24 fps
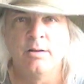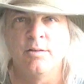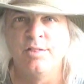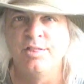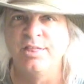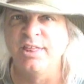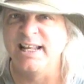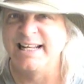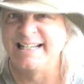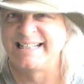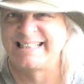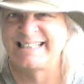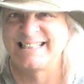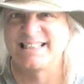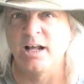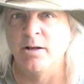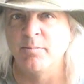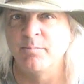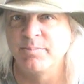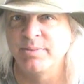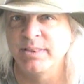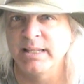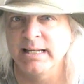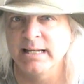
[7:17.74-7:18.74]
the
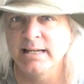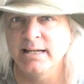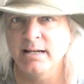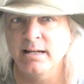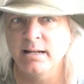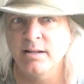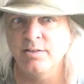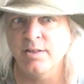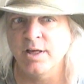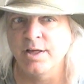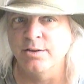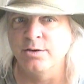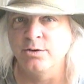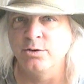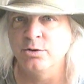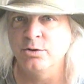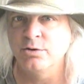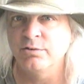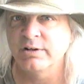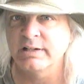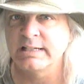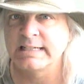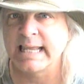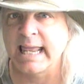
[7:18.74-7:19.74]
something that the
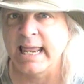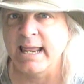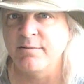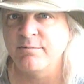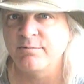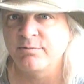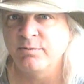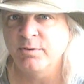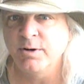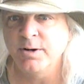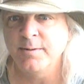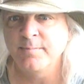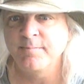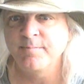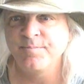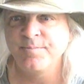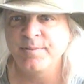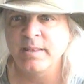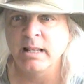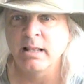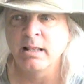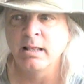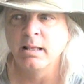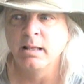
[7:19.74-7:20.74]
universe came
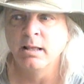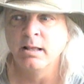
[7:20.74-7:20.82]
from